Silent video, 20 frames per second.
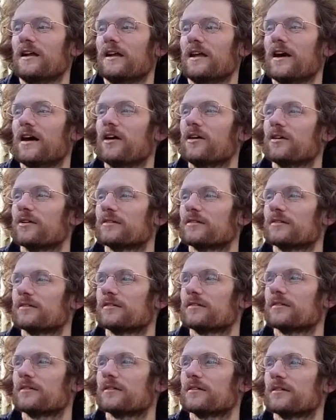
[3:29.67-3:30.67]
Now,
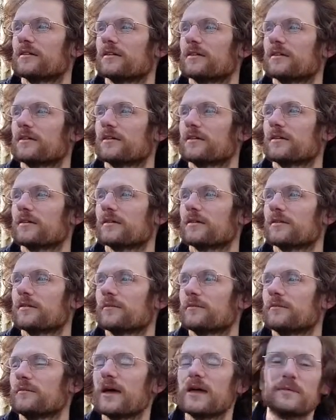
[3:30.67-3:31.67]

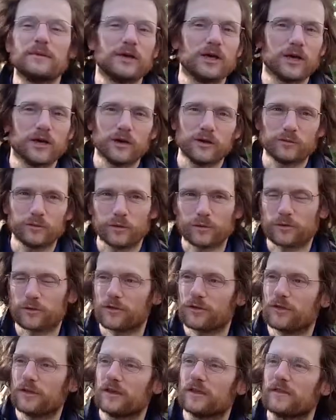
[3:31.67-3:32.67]
maybe Herne
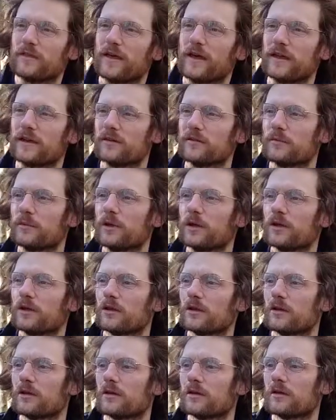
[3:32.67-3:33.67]
wasn't seen then, but
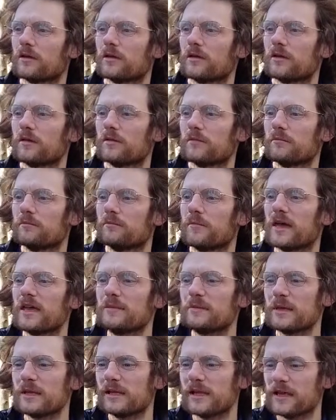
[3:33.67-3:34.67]

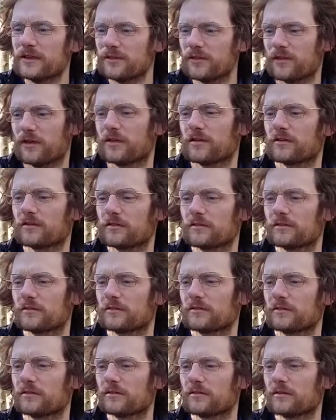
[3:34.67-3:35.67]
maybe later,
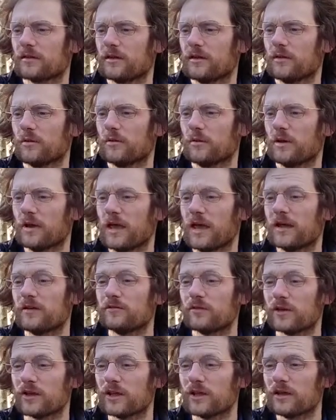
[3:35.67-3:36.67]
when
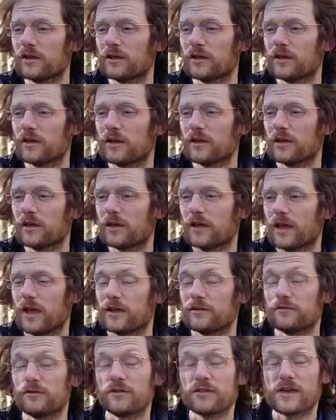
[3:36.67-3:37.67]
Henry
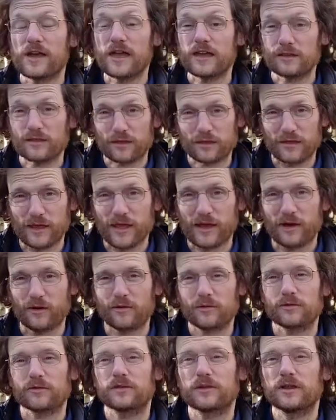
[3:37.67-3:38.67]
VIII now,
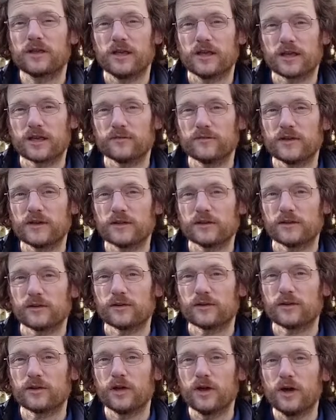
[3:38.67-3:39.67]
King of
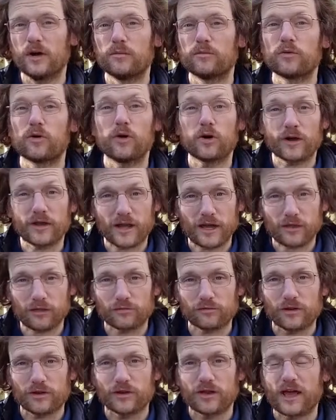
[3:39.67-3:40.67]
England, brought
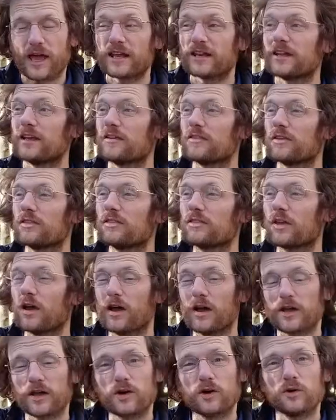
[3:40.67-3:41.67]
Catherine and his
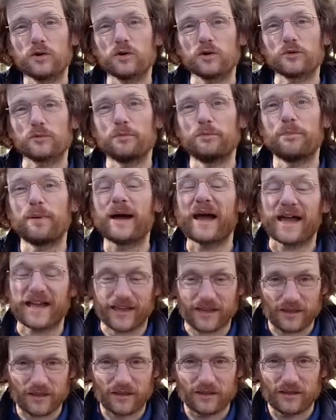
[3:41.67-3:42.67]
entire court
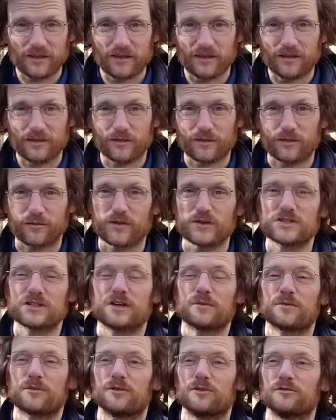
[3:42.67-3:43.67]
back to
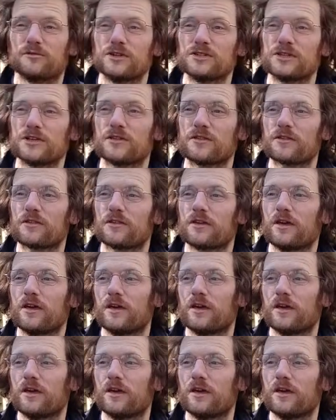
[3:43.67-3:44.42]
Finchampstead Ridges,